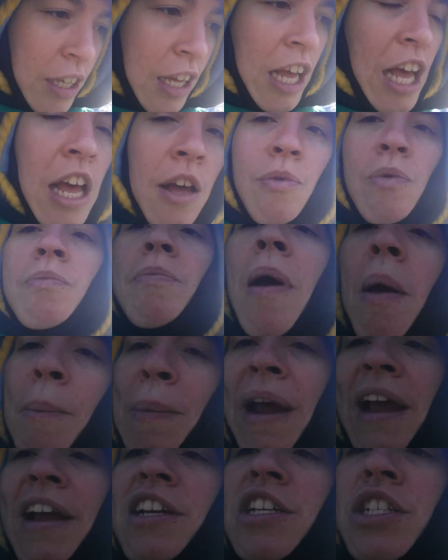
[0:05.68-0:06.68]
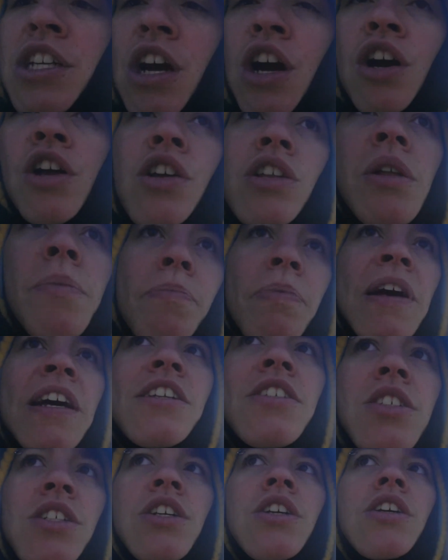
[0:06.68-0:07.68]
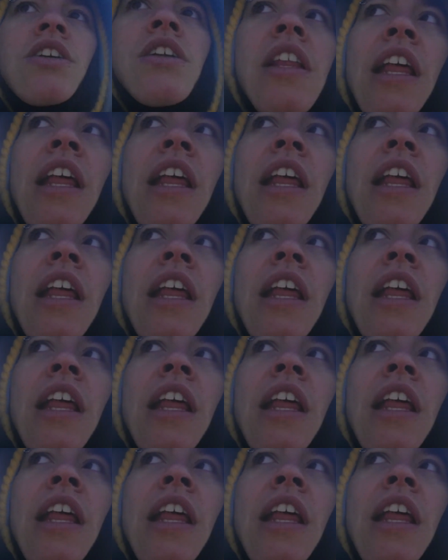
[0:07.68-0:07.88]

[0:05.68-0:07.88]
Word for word: Yes. Remember I showed you the picture